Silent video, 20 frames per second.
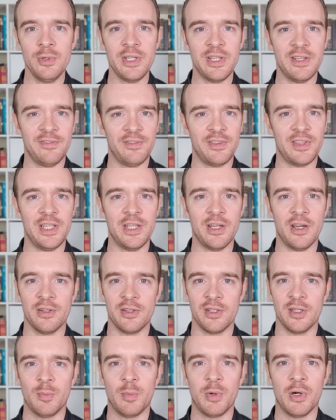if the
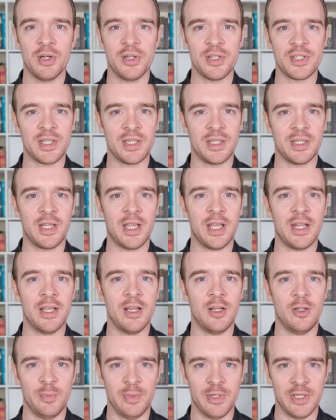other person can
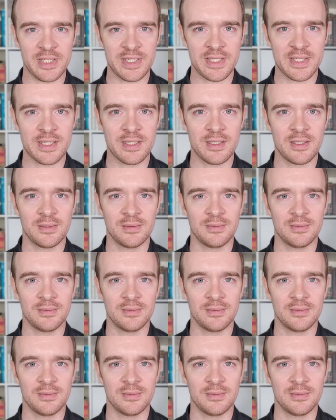help us.